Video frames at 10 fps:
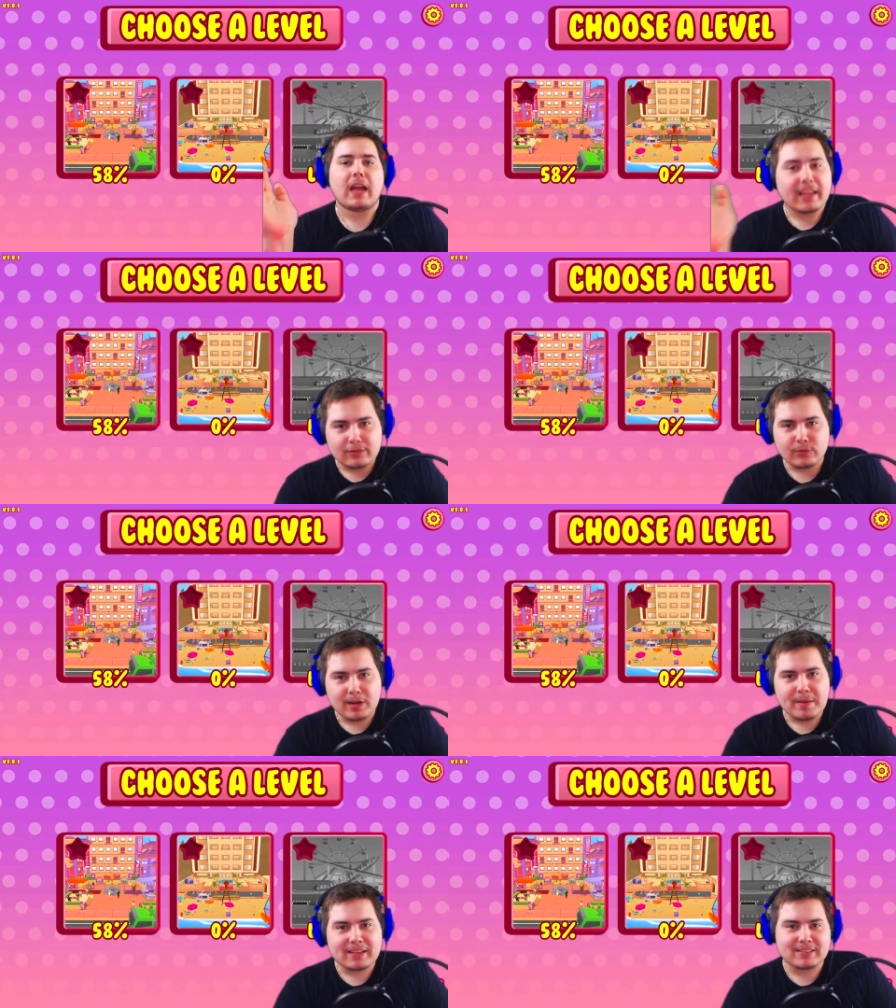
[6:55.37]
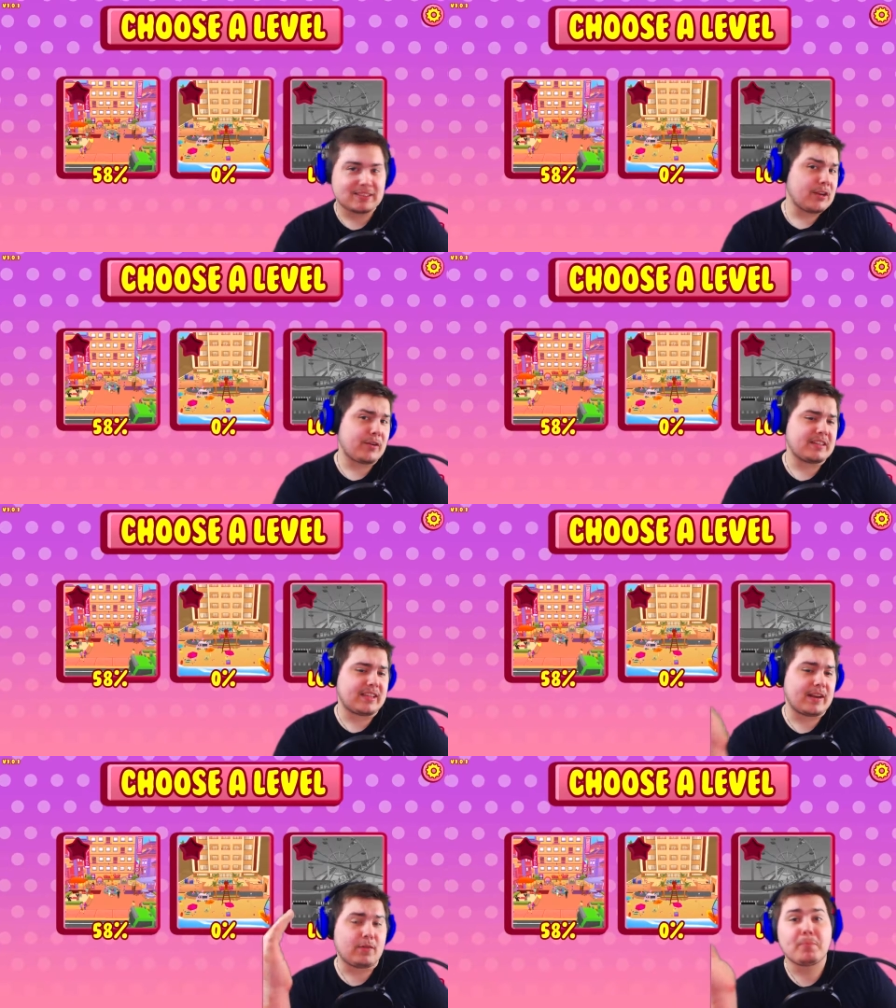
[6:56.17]
I guess we're gonna make a series
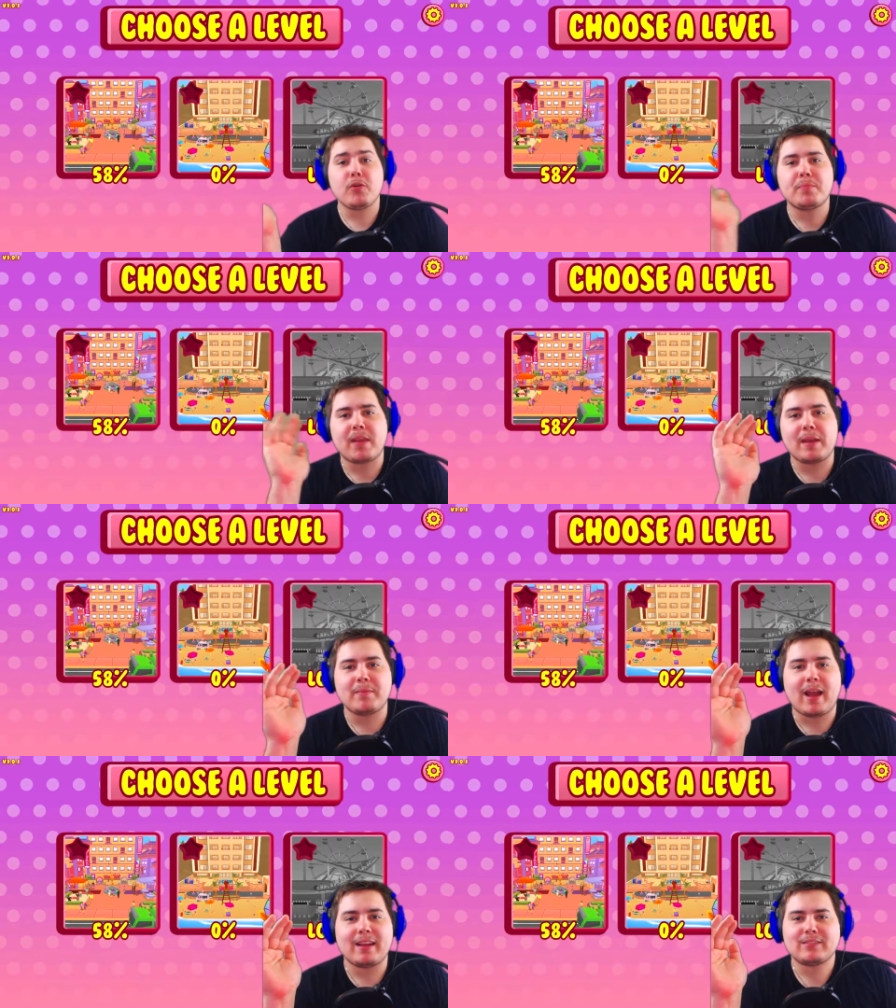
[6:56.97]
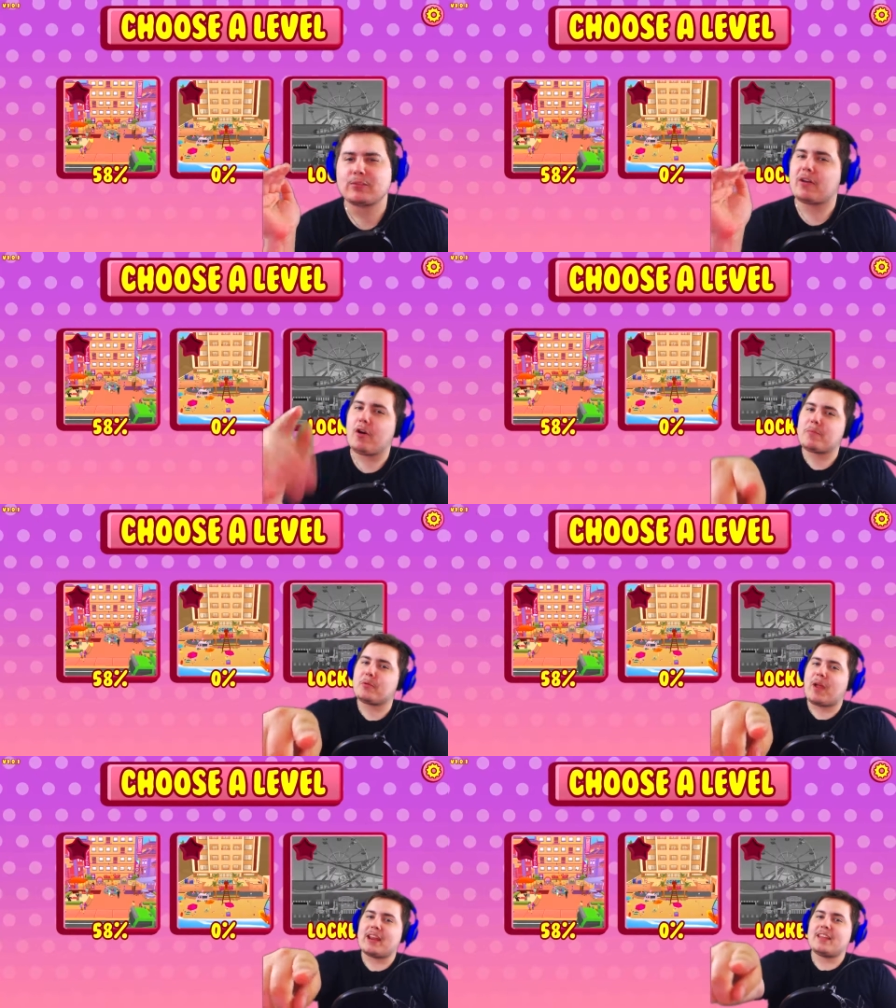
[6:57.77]
out of a poop game, guys. So I hope
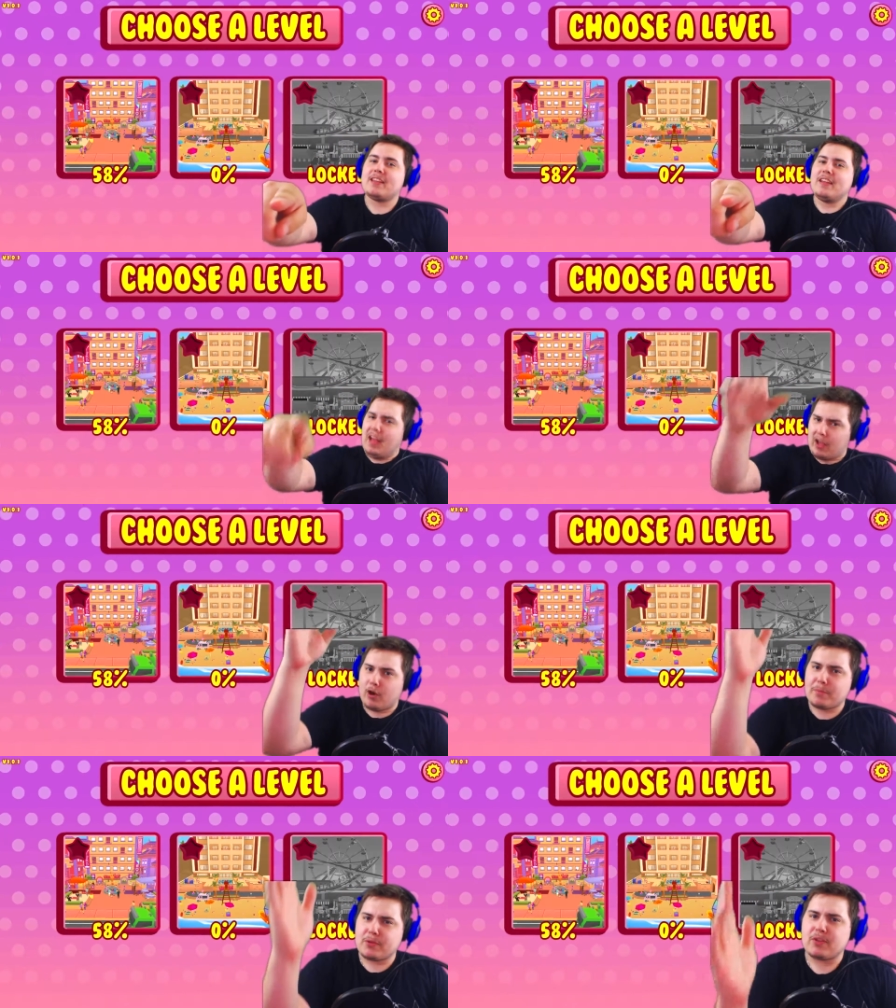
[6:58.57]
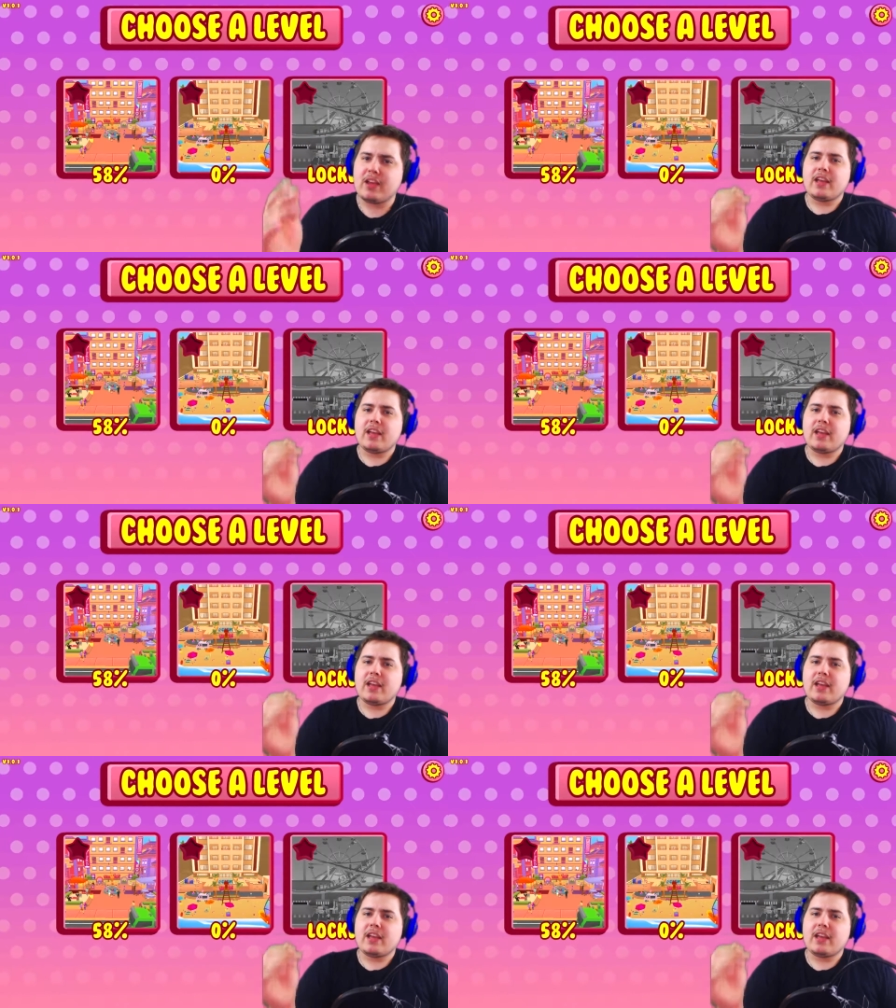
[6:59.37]
you're ready. I hope you.